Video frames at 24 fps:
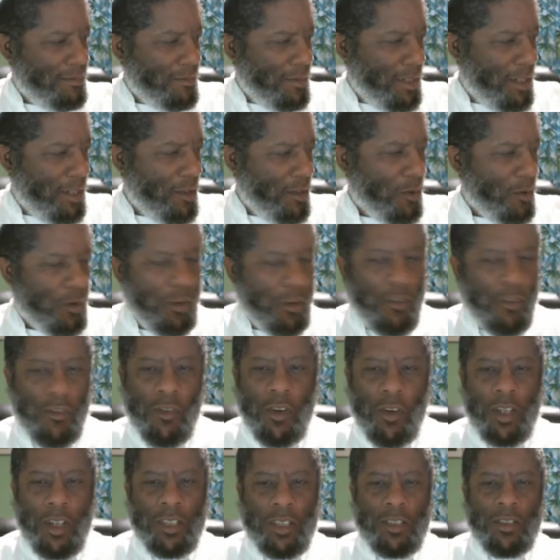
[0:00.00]
in order
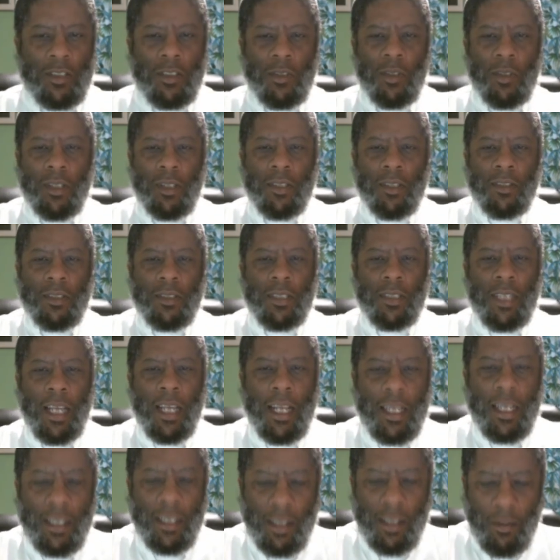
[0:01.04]
for us to
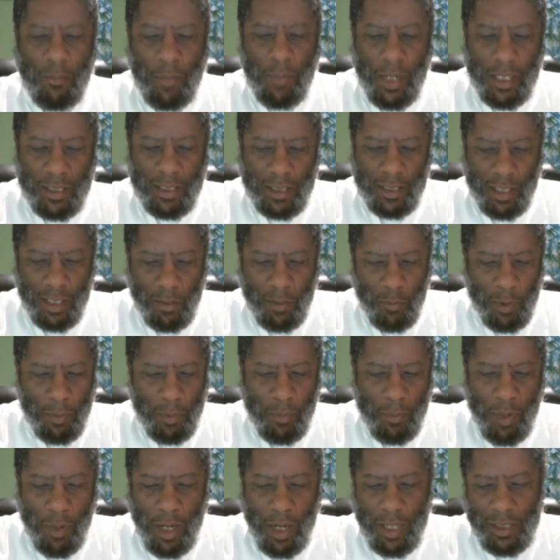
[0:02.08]
understand it the best that we
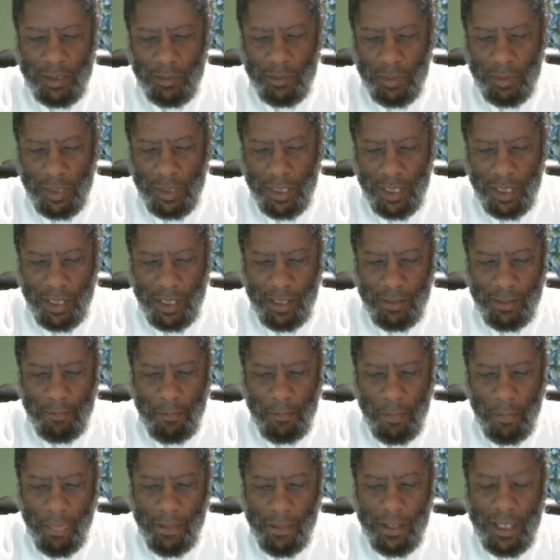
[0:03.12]
possibly
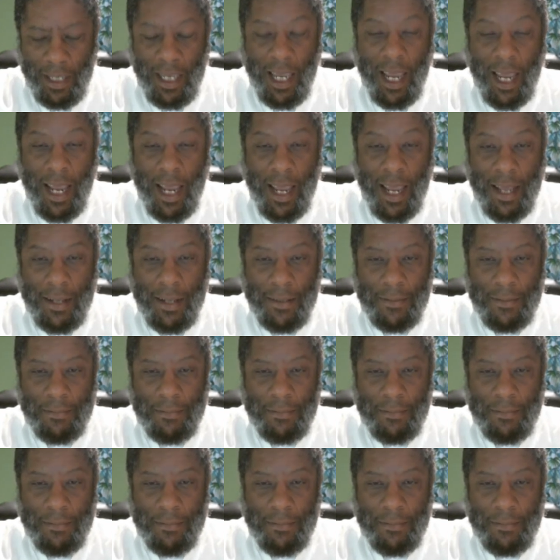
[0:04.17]
can.